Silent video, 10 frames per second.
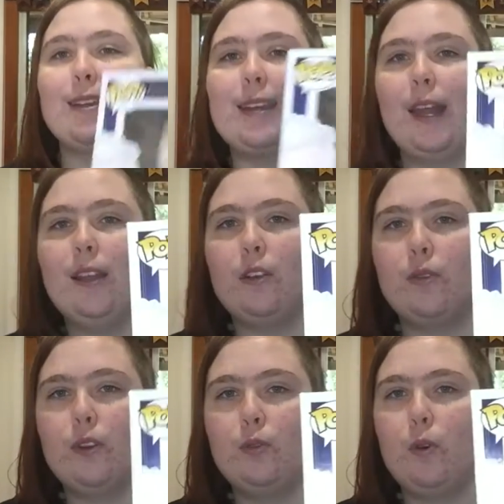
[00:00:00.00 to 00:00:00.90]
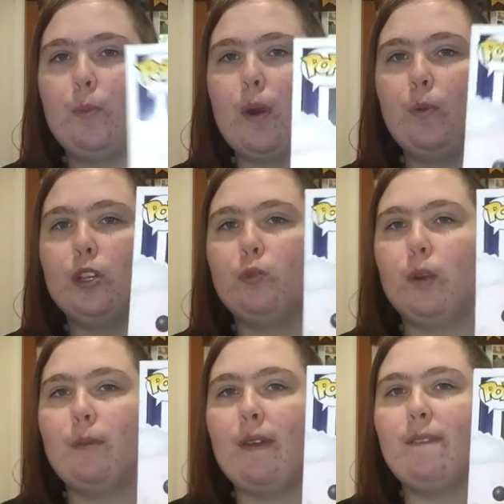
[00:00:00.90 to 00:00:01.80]
Gellert Grindelwald pop, which is
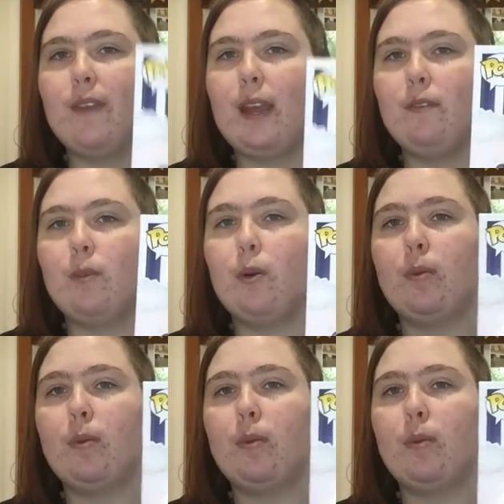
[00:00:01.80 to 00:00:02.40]
one of my favourite,